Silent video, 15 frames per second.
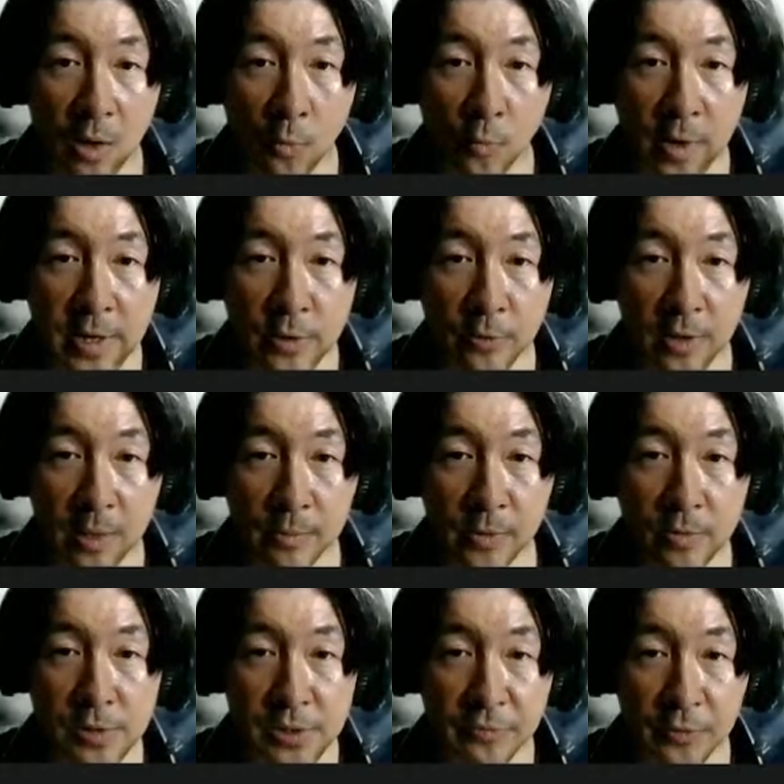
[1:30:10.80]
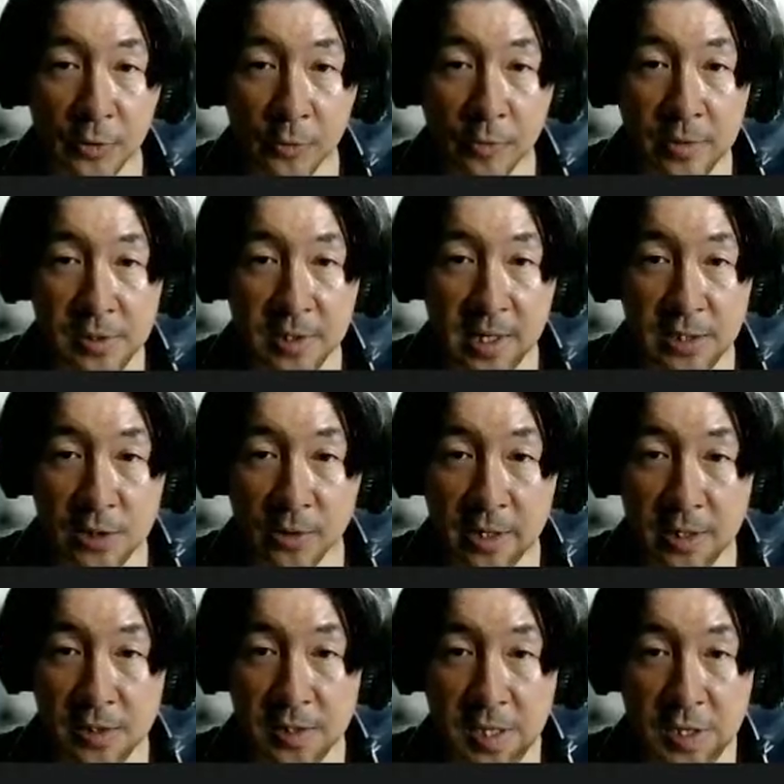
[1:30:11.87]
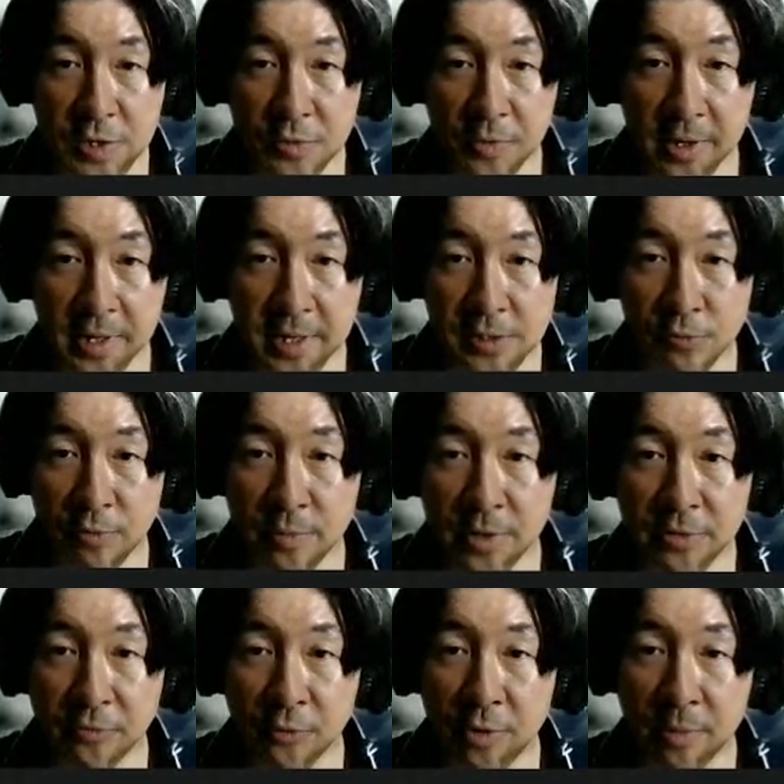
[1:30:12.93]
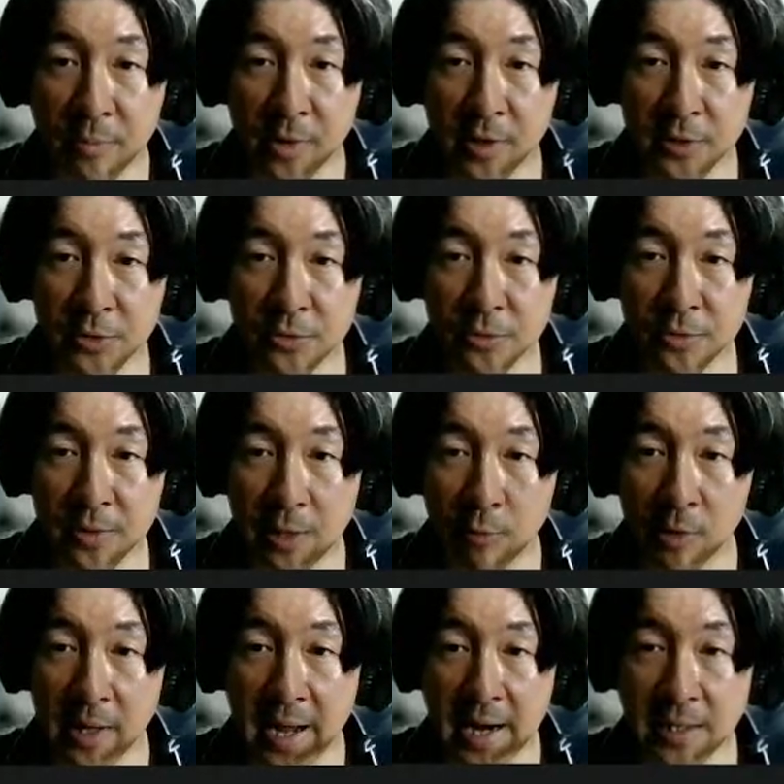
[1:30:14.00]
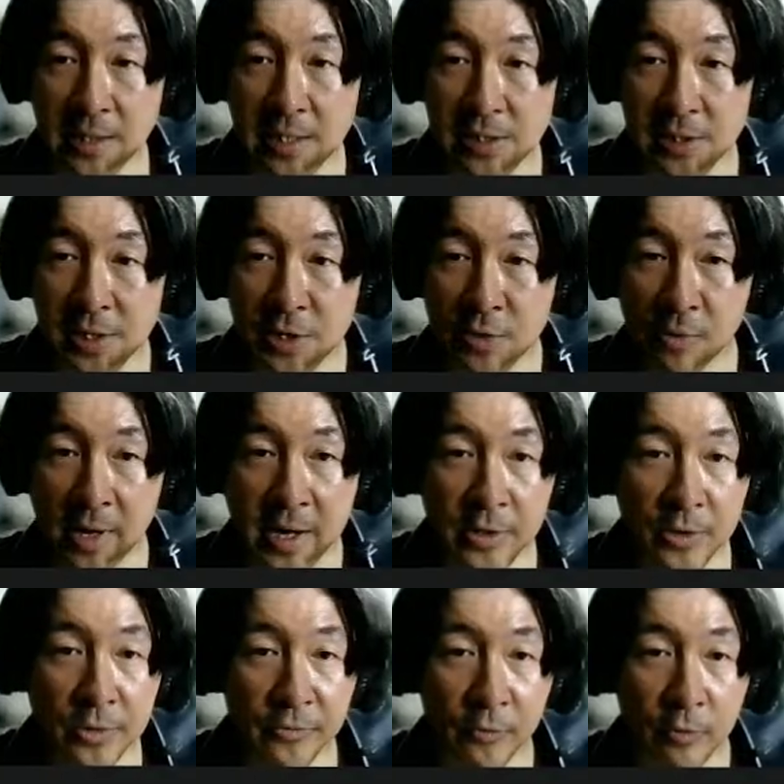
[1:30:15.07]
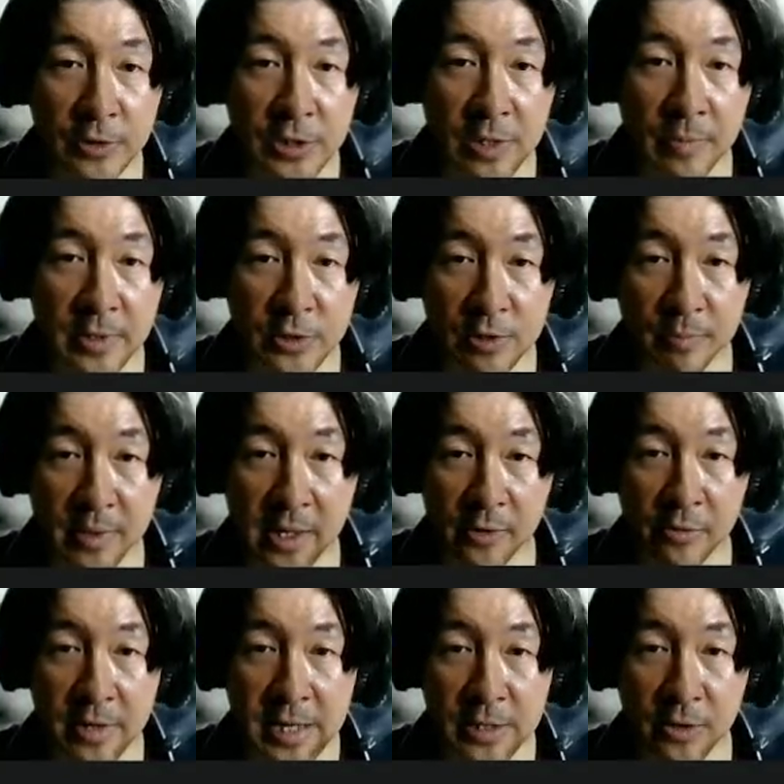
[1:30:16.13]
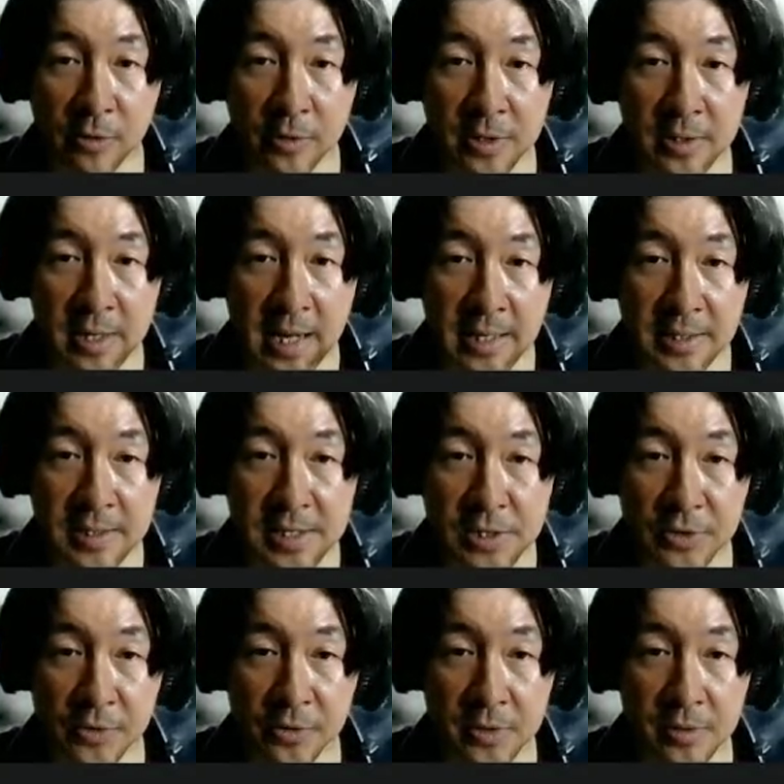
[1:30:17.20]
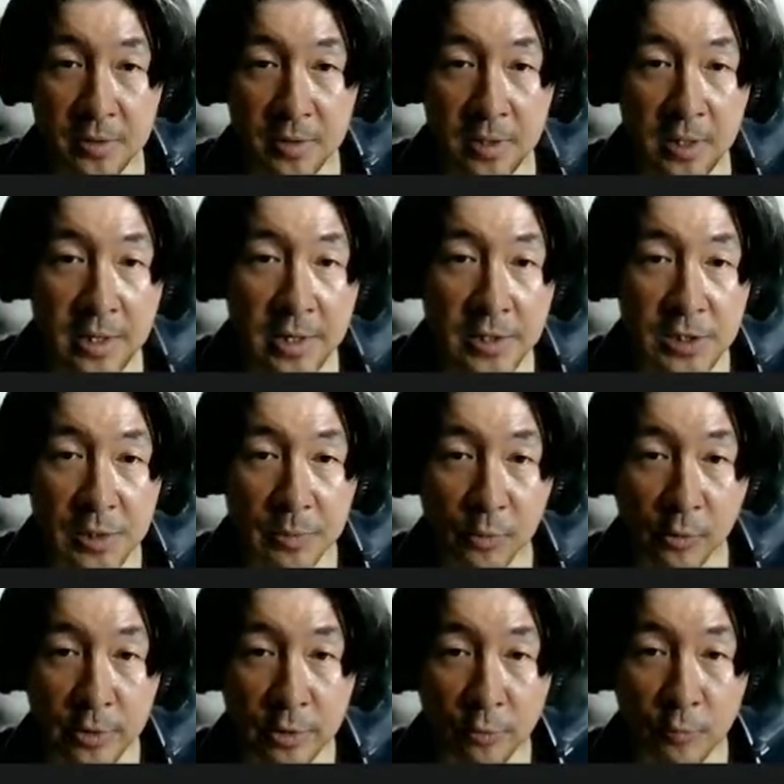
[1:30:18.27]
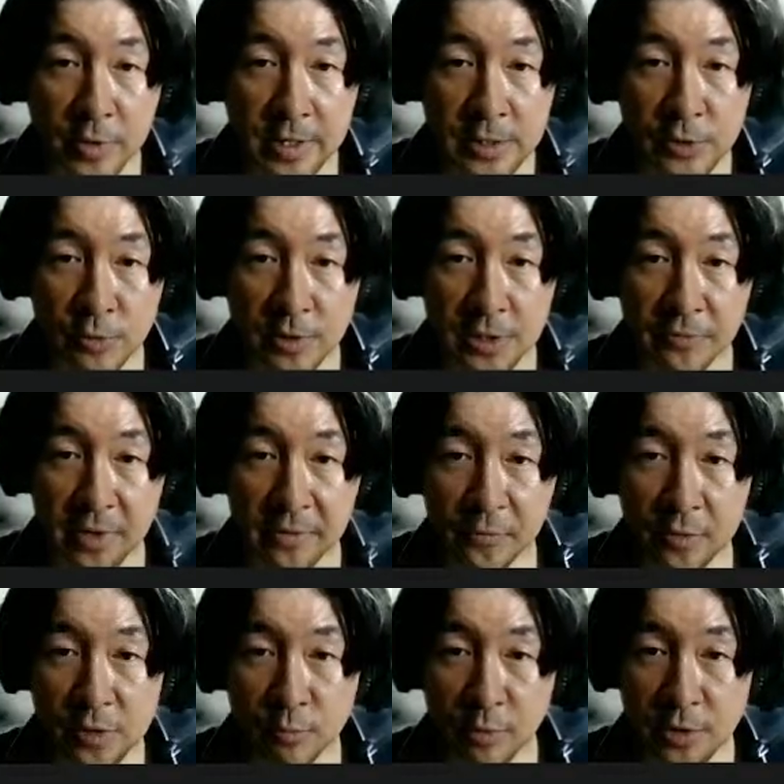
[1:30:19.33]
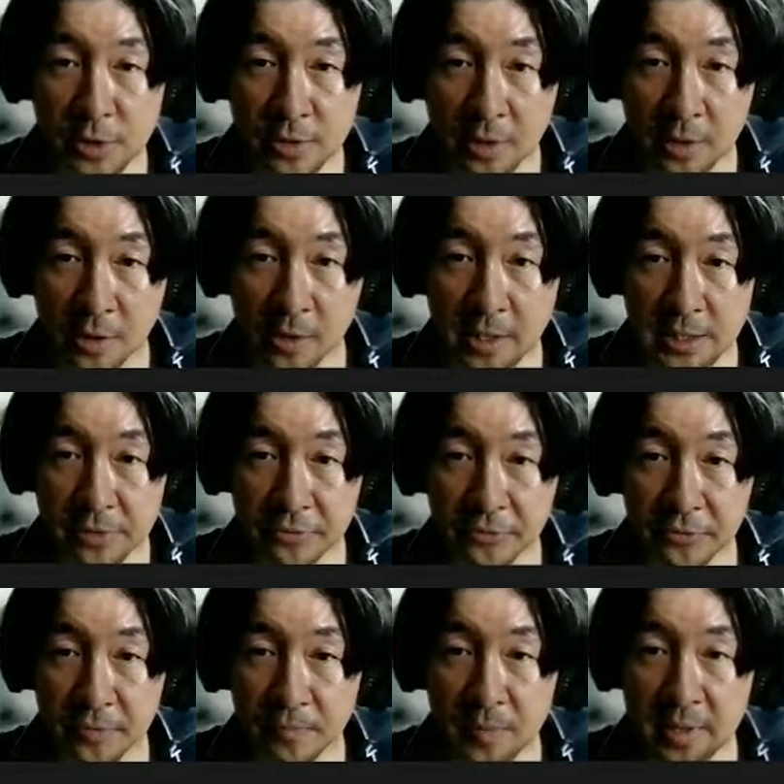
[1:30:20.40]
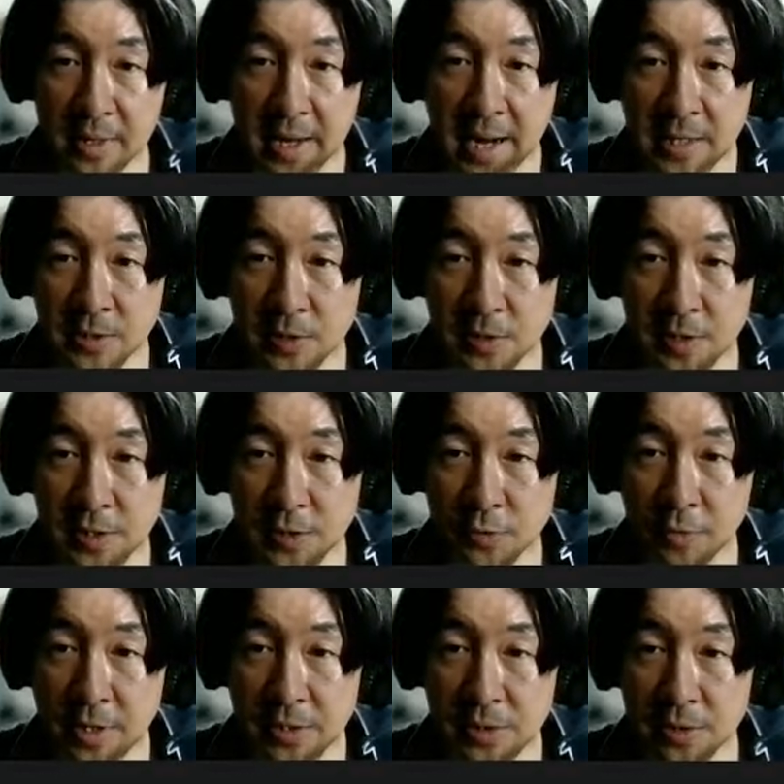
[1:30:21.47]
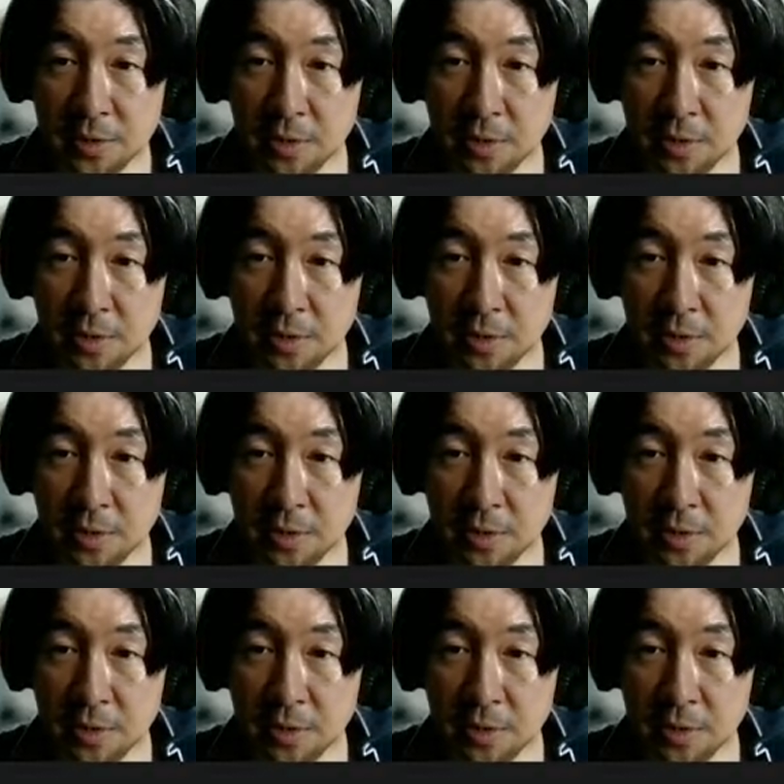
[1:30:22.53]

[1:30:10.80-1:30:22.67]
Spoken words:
Await your uploads of current/latest EQIS remote modules that will act as a new anchor for geometric pattern encoding and decoding, support your reconstructive efforts, bridging the collective ancient histories